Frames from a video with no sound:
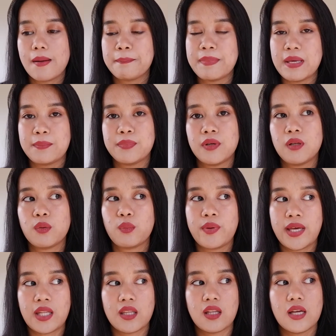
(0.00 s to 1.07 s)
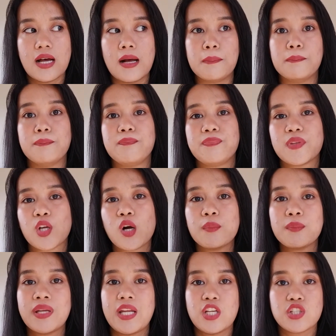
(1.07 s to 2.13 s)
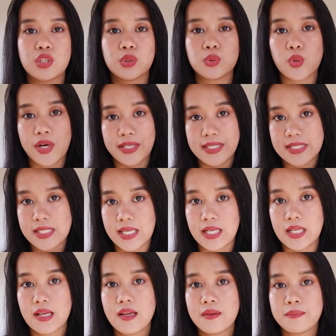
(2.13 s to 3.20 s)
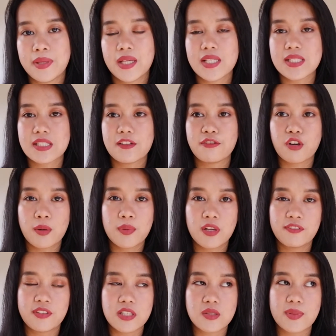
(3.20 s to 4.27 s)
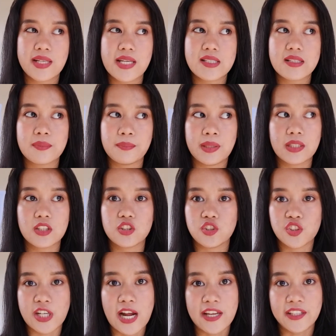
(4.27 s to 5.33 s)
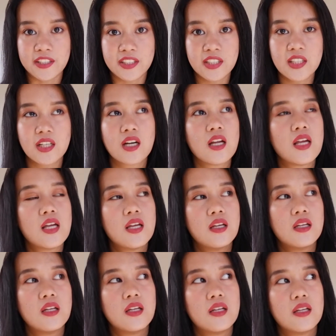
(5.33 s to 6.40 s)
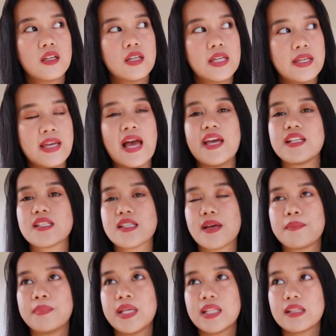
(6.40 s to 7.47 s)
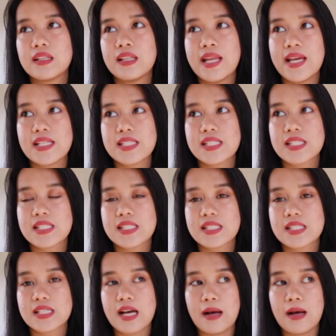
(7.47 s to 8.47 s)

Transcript: people with combination to oily skin, because the formula of this one is a bit drier. Yeah, it's a bit less